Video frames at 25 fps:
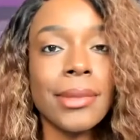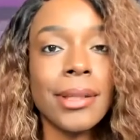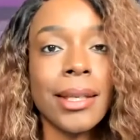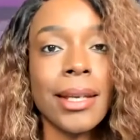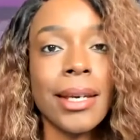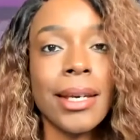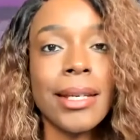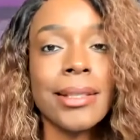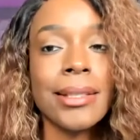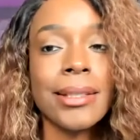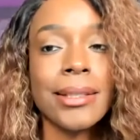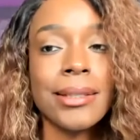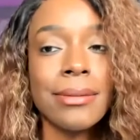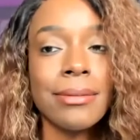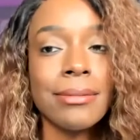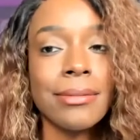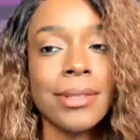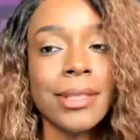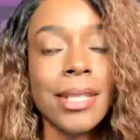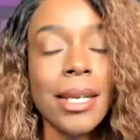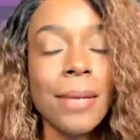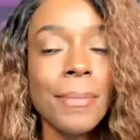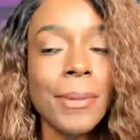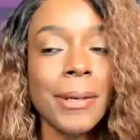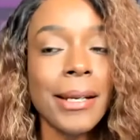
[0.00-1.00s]
is
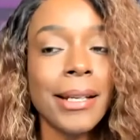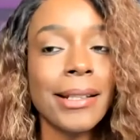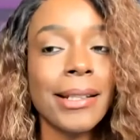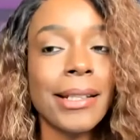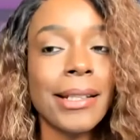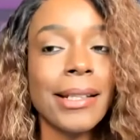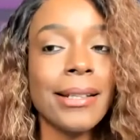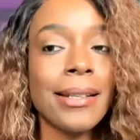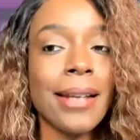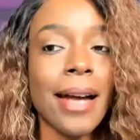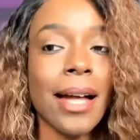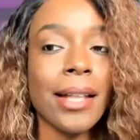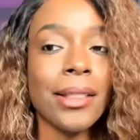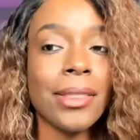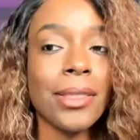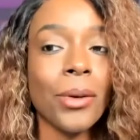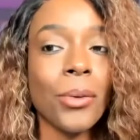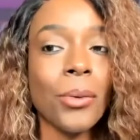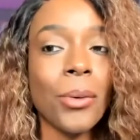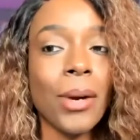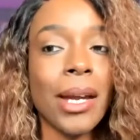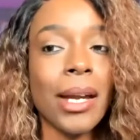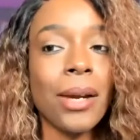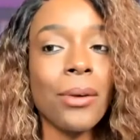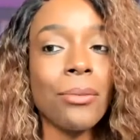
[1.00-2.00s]
typically not the
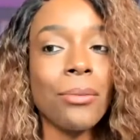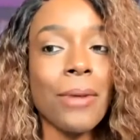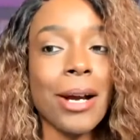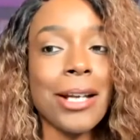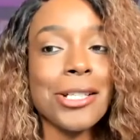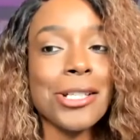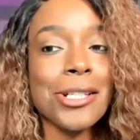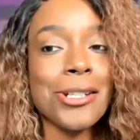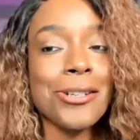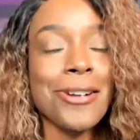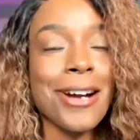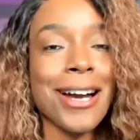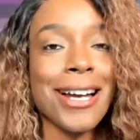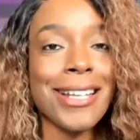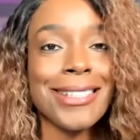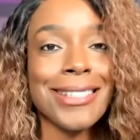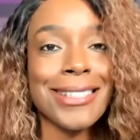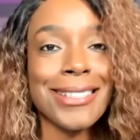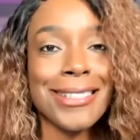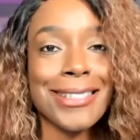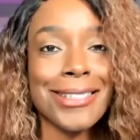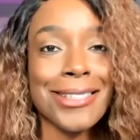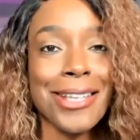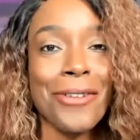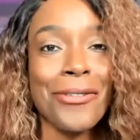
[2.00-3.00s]
way restaurants
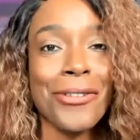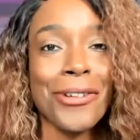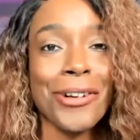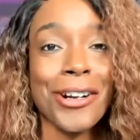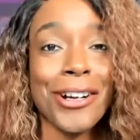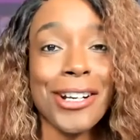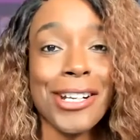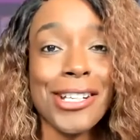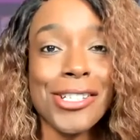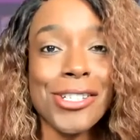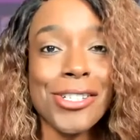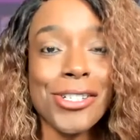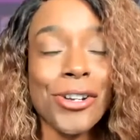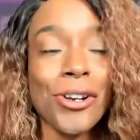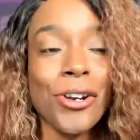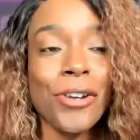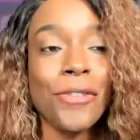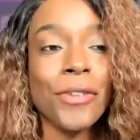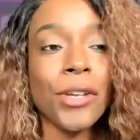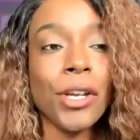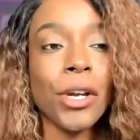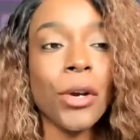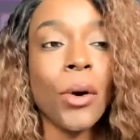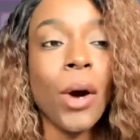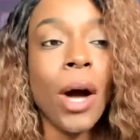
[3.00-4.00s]
and stuff are going to serve
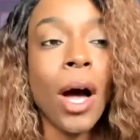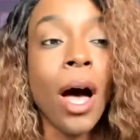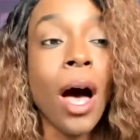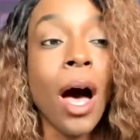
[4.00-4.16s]
you.